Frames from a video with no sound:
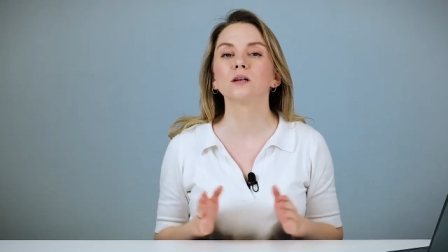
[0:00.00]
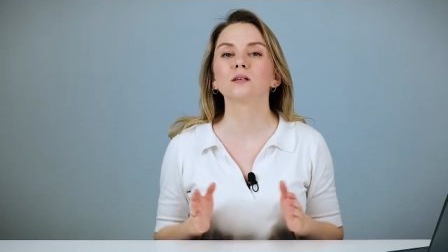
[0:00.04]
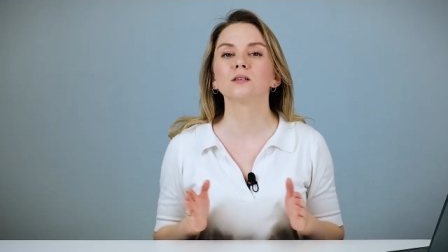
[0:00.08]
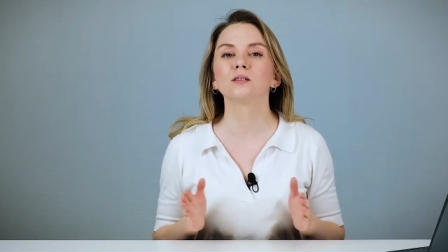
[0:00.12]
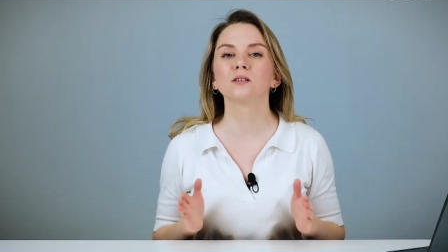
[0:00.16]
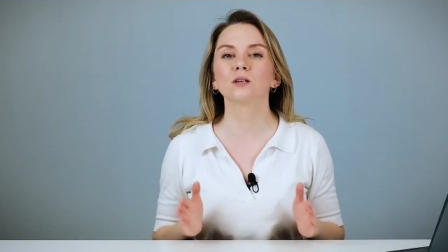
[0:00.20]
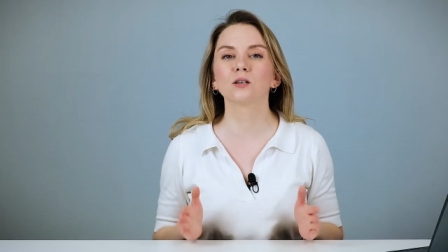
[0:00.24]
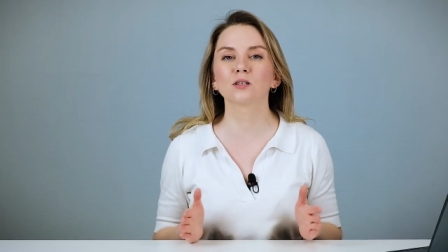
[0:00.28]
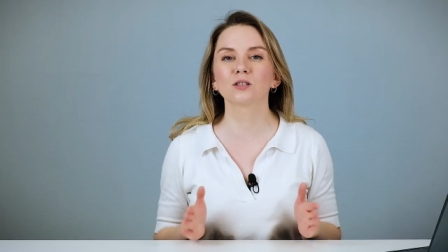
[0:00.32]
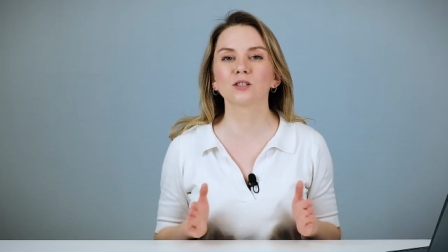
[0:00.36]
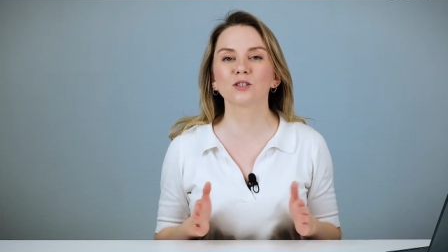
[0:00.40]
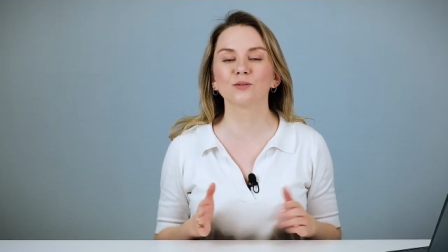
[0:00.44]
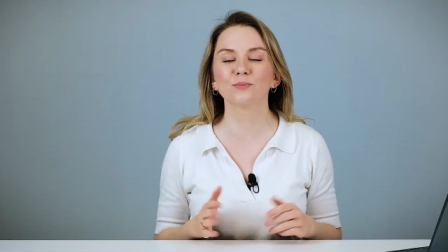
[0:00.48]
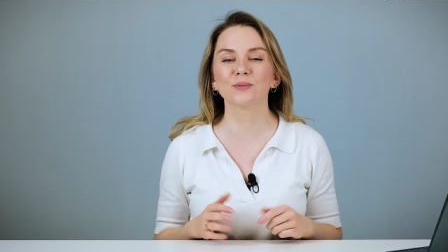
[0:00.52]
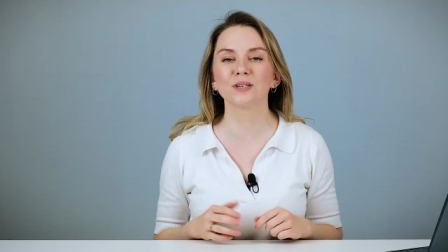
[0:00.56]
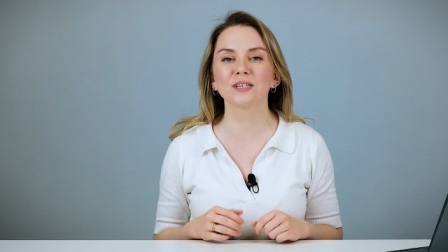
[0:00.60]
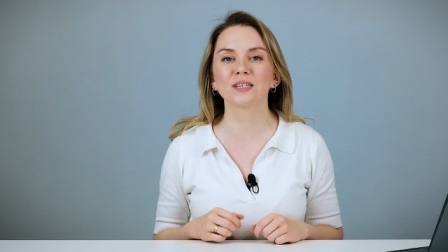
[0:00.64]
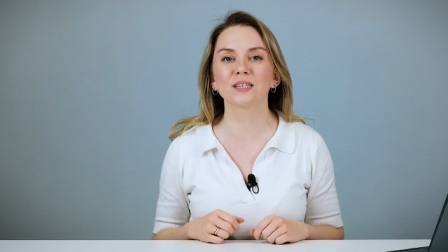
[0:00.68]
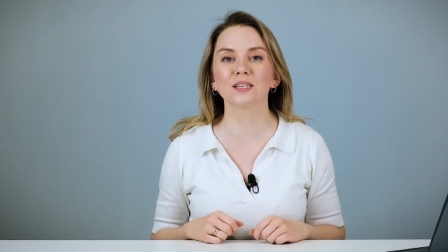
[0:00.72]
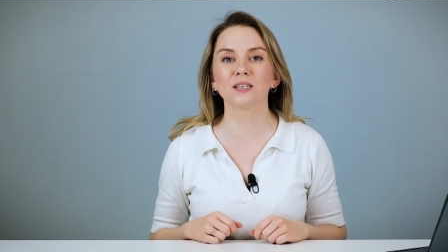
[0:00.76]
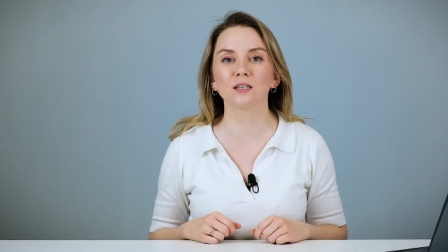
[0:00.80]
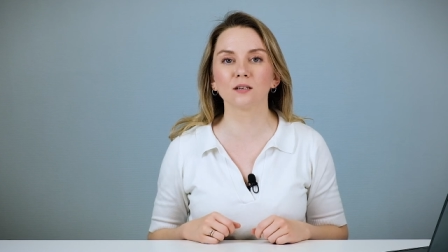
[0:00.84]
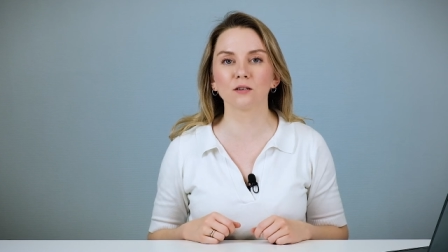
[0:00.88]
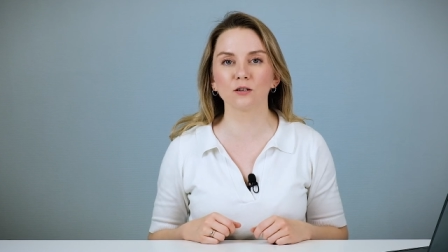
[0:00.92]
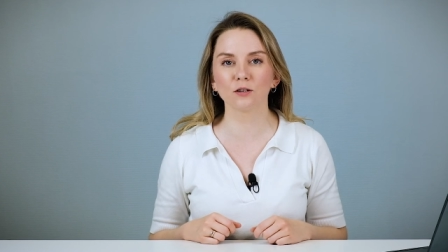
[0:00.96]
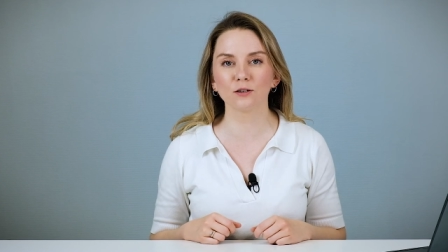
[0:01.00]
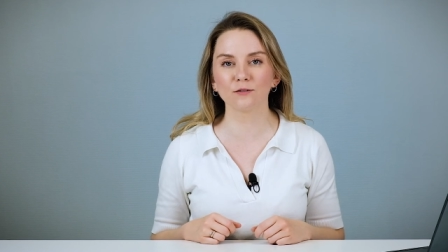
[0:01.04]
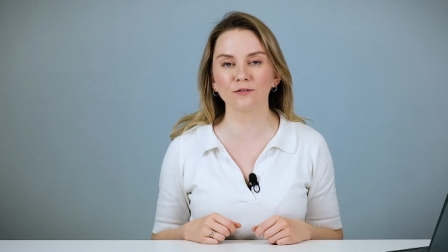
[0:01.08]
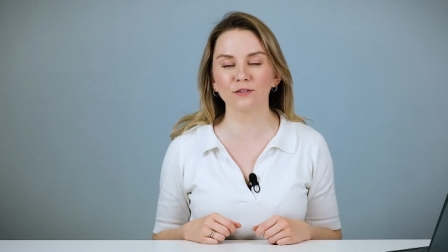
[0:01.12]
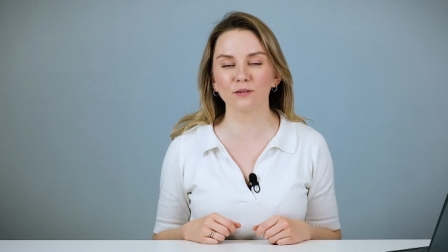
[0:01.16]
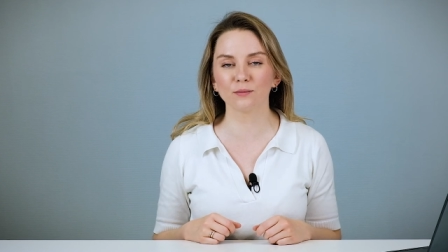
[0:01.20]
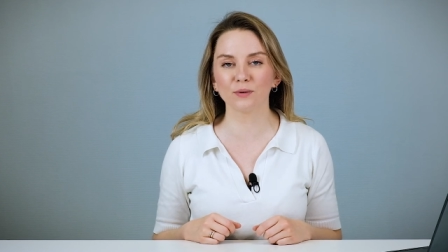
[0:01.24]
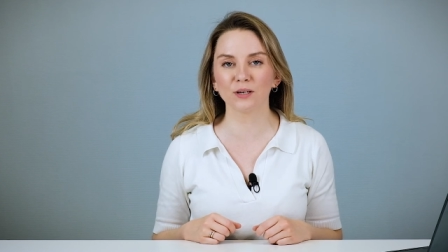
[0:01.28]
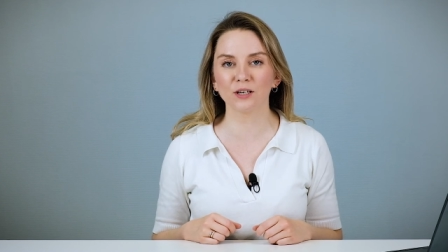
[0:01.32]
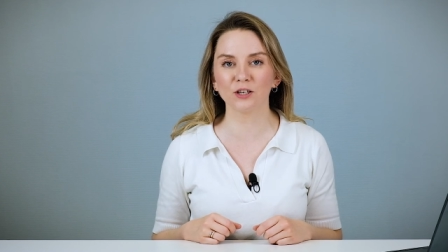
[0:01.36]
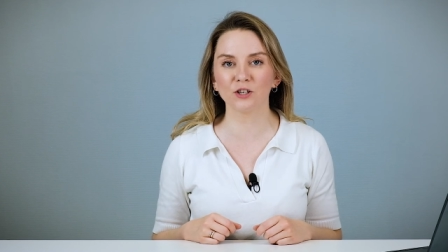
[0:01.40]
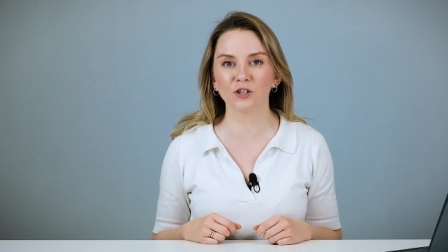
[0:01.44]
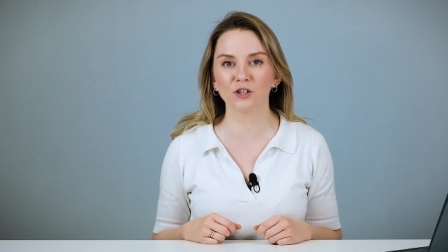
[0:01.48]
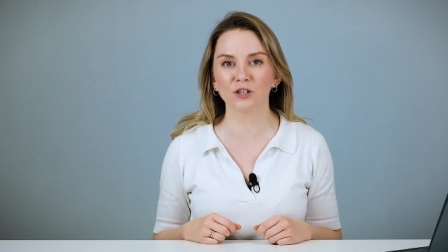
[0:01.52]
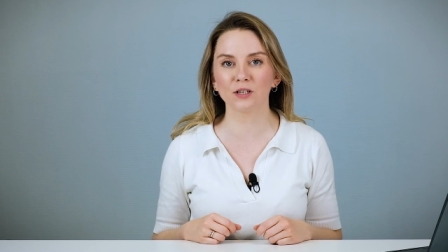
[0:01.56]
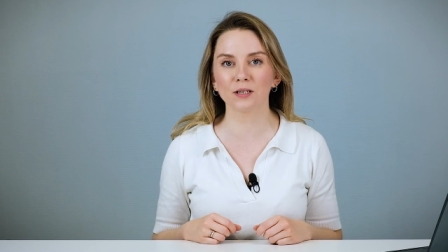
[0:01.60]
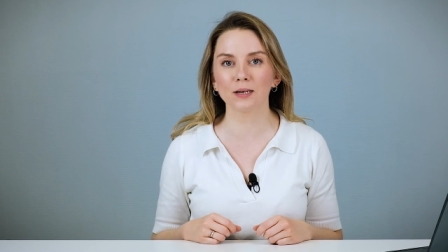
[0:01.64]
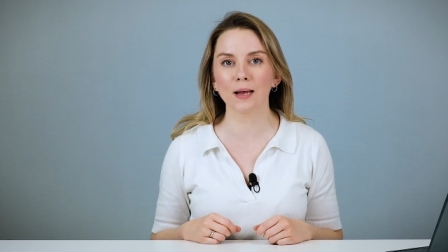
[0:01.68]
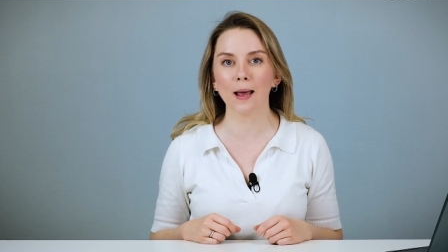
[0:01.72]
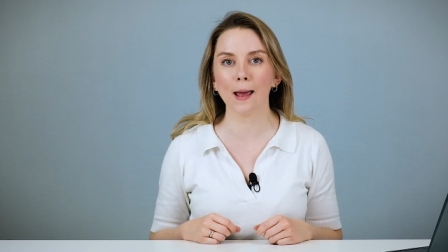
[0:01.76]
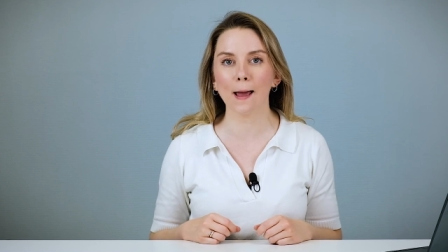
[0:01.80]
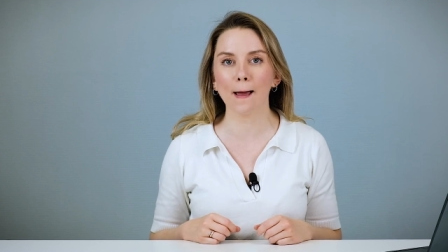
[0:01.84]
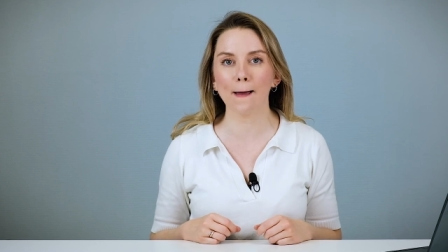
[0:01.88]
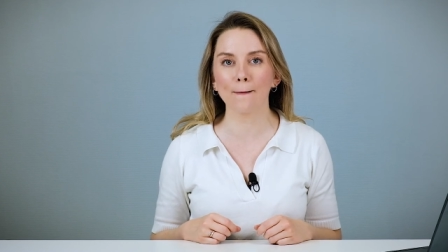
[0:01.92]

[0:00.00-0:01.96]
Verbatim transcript: not to miss new information